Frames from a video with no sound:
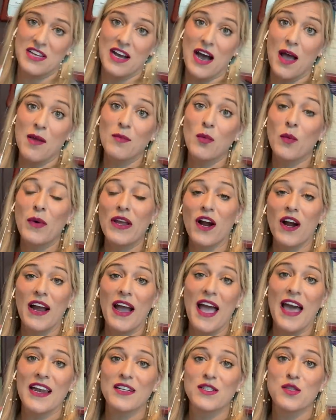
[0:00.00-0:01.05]
time. We are
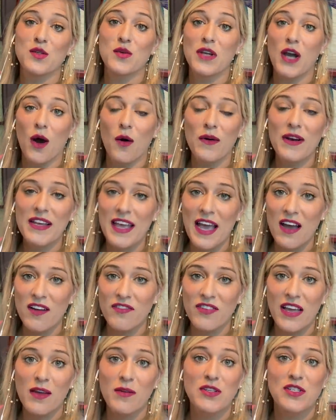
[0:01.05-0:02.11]
headed to Kona
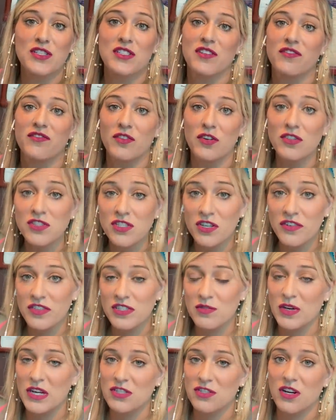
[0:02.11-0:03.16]
Cafe, which is a full
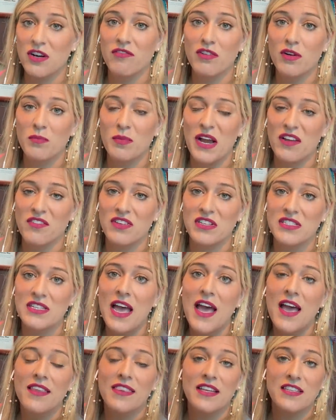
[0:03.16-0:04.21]
service restaurant for breakfast.
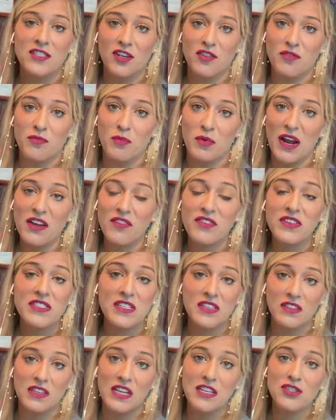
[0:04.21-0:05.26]
They serve
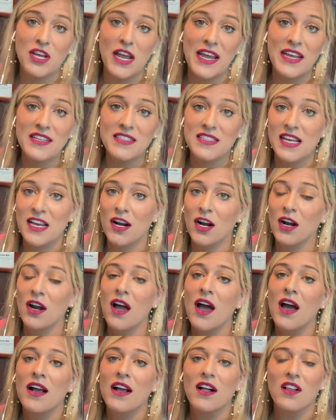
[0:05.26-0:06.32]
breakfast, lunch, and dinner
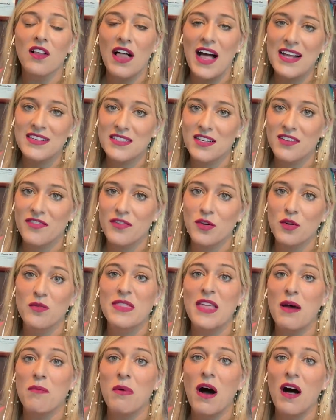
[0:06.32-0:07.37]
classic food with
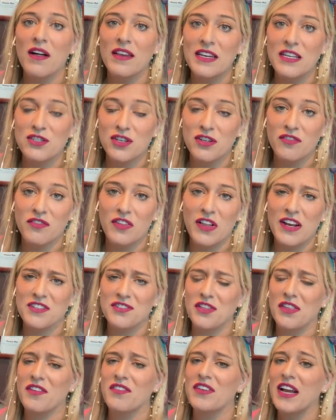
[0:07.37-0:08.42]
that Polynesian flair.
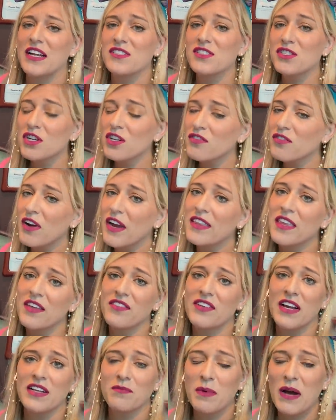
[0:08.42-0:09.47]
So they've got stir fry, they've
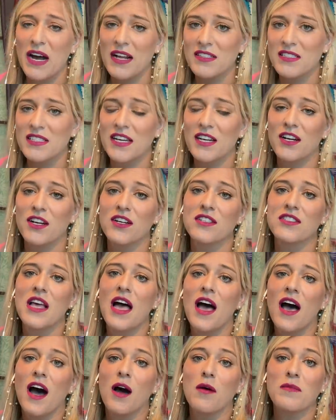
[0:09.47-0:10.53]
got pot stickers,
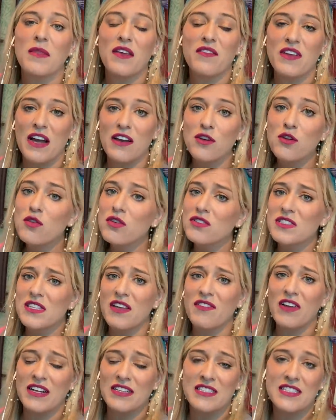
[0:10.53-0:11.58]
um, they've got noodles,
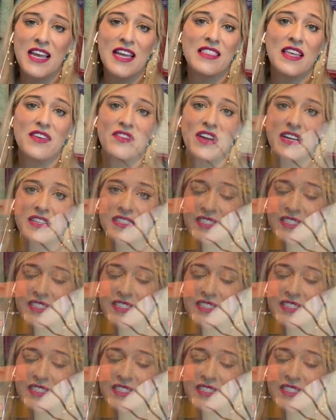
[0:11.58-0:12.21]
they've got steak, they've got